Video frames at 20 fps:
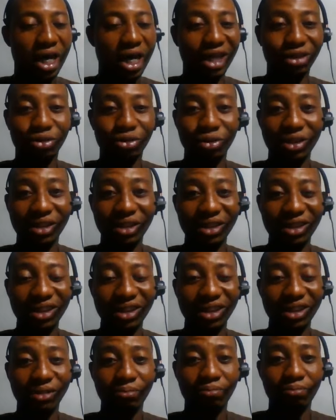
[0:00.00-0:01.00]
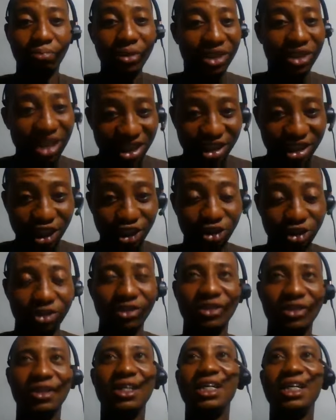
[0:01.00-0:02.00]
the
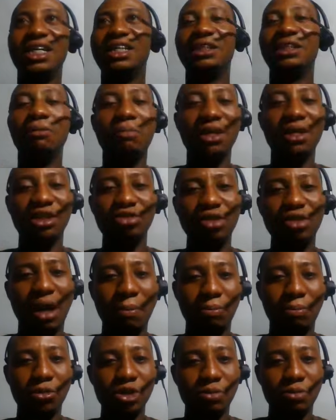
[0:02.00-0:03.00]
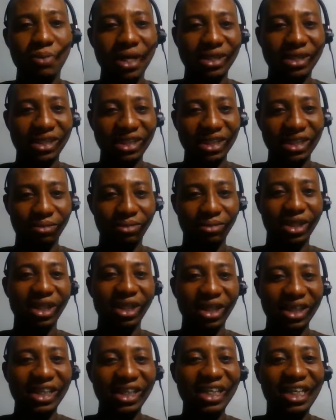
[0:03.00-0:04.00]
presentations. The person you are prospecting
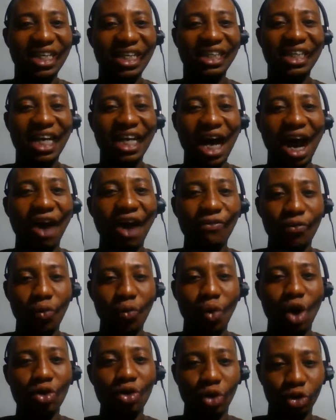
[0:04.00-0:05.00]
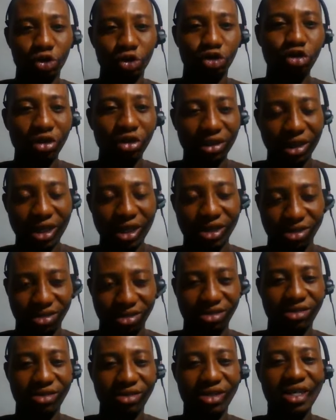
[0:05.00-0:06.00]
immediately, they have one or two
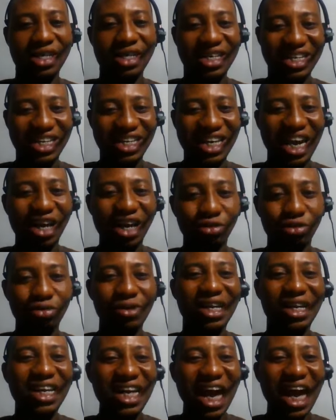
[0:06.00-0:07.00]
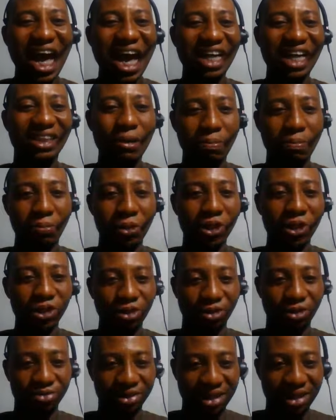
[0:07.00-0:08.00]
things they are doing at a
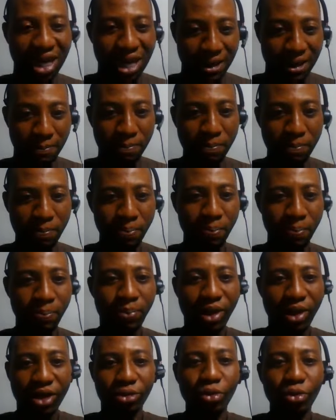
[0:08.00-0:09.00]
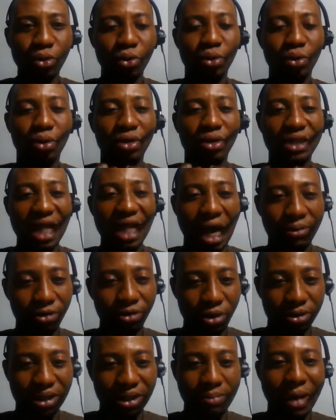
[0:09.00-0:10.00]
point of time, so they
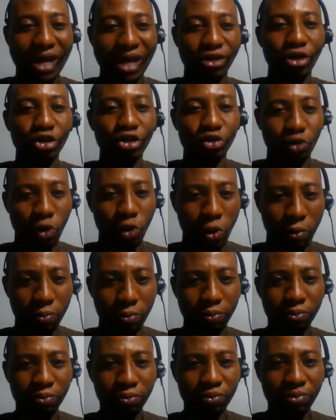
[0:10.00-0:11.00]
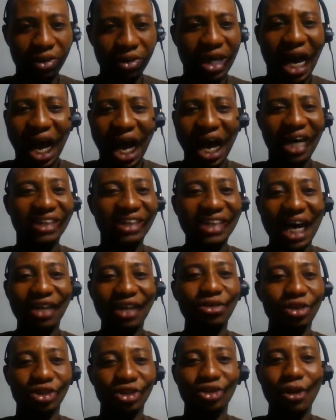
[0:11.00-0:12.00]
might not come. And
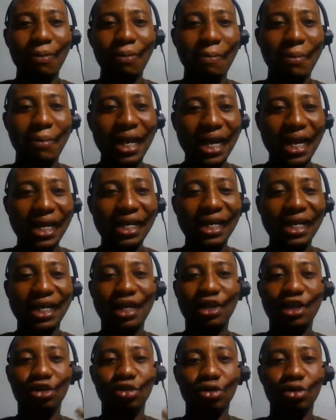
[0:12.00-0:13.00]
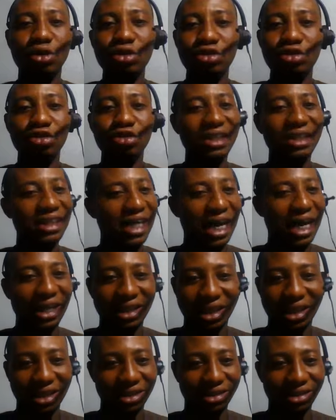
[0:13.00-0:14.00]
that does not mean you don't do the
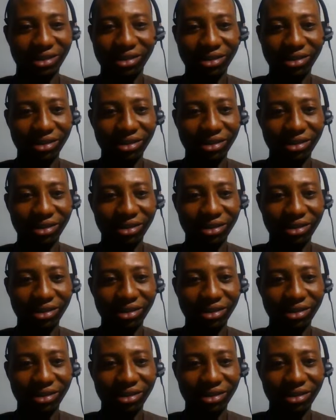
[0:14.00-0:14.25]
right thing.